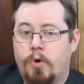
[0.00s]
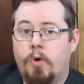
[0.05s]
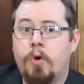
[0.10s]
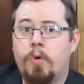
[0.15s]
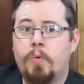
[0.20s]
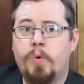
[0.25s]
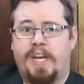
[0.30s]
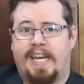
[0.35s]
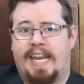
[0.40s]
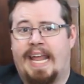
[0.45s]

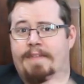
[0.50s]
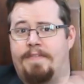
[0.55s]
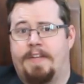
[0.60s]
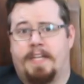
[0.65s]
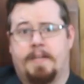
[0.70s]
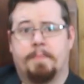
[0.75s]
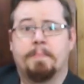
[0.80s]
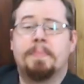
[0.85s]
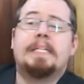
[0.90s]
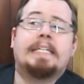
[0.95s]
Or would it have a
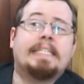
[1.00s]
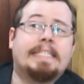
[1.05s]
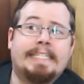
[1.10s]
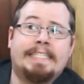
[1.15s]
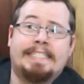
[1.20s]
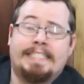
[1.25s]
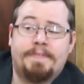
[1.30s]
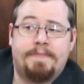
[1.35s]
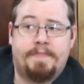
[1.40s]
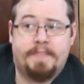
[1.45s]
completely
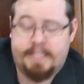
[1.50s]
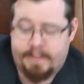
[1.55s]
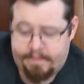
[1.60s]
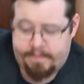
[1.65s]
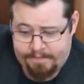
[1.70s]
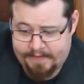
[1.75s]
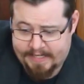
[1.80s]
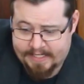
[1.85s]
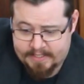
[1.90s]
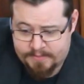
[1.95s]
different
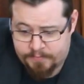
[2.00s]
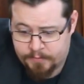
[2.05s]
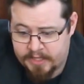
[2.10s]
effect?